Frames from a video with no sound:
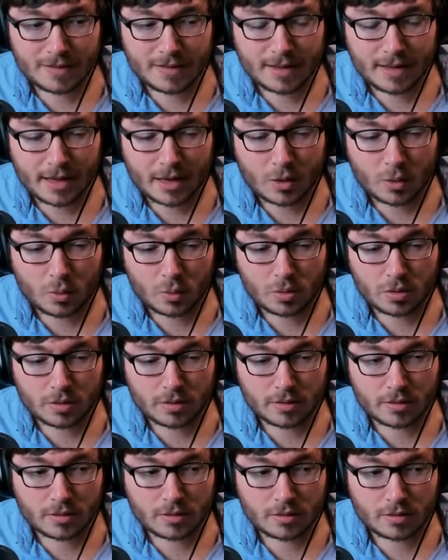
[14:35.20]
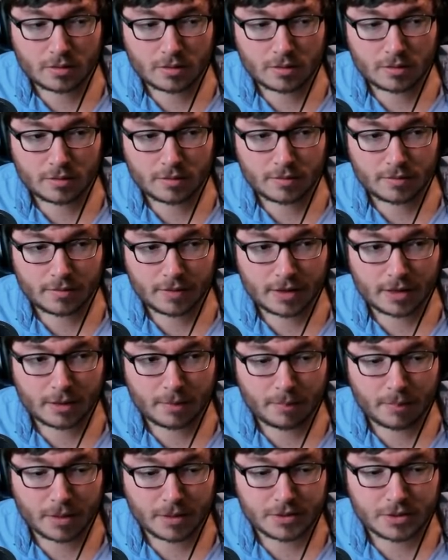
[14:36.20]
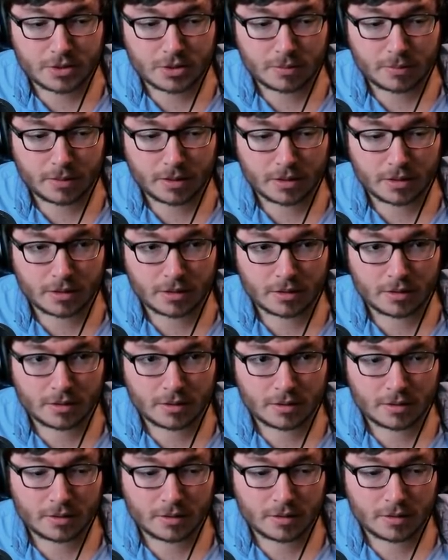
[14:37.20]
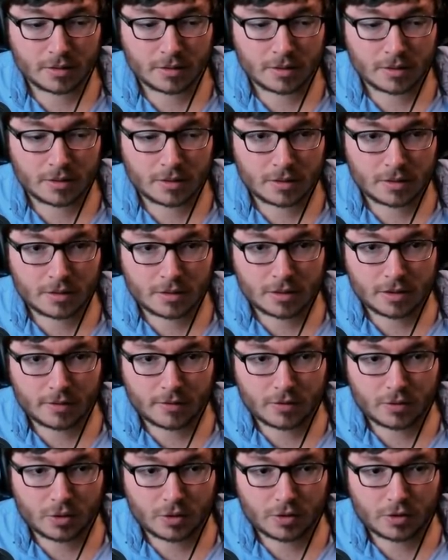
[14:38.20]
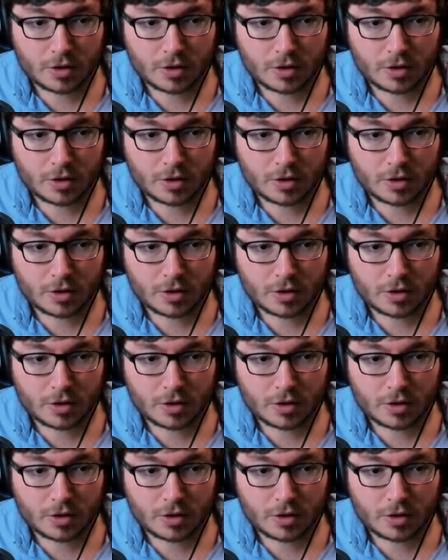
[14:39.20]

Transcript: Ow. Veigar butt's too big. I've got